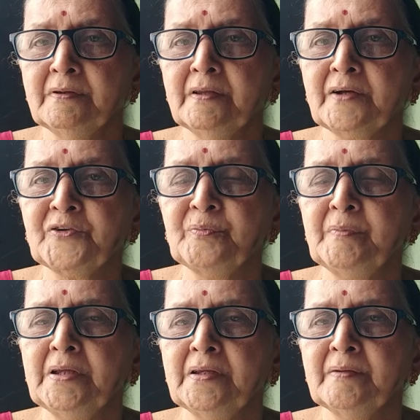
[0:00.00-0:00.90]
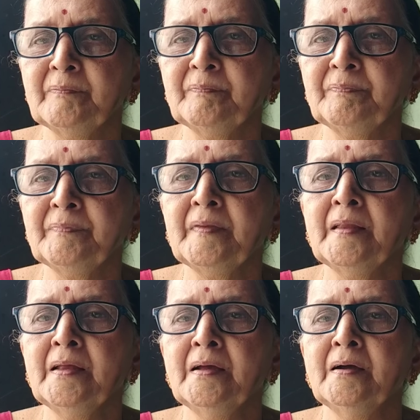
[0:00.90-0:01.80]
Lakshmi.
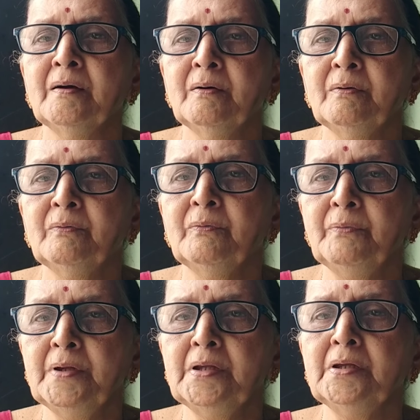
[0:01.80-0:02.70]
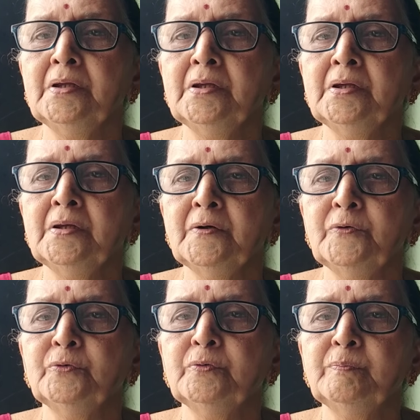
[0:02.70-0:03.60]
We
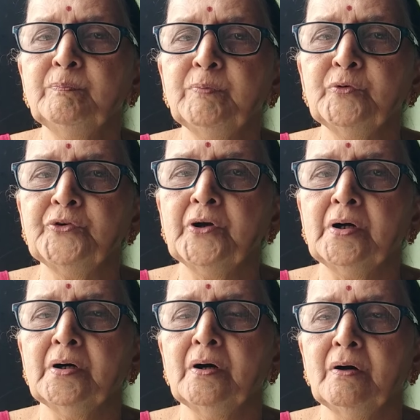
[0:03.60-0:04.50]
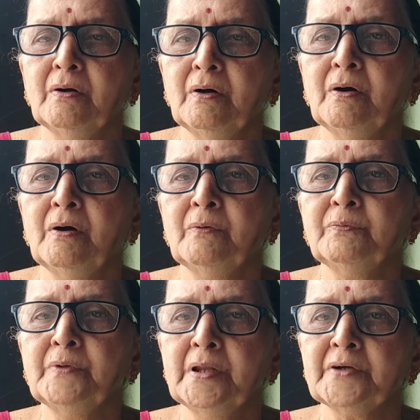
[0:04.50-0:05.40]
do puja of
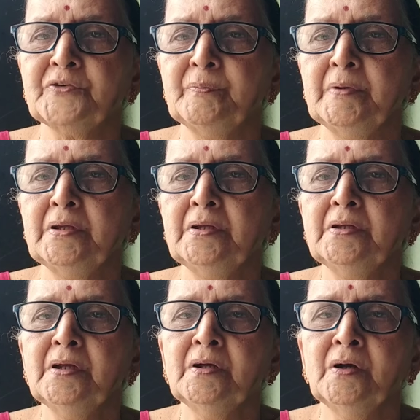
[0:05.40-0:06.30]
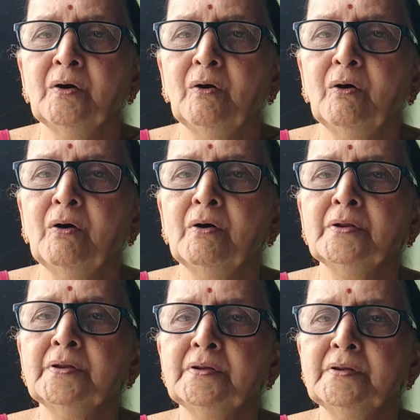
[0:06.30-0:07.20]
Lakshmi
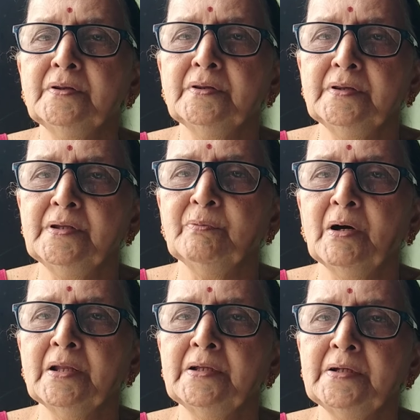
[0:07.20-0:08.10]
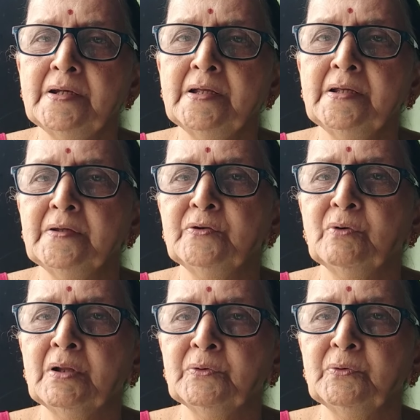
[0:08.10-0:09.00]
on Diwali day,
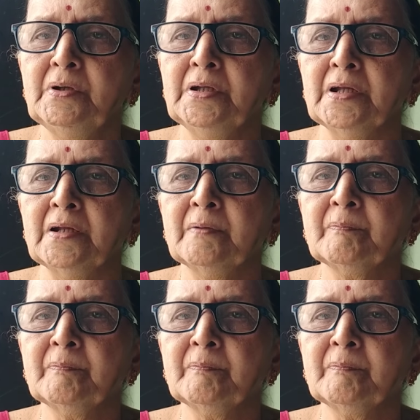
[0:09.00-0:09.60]
you are knowing.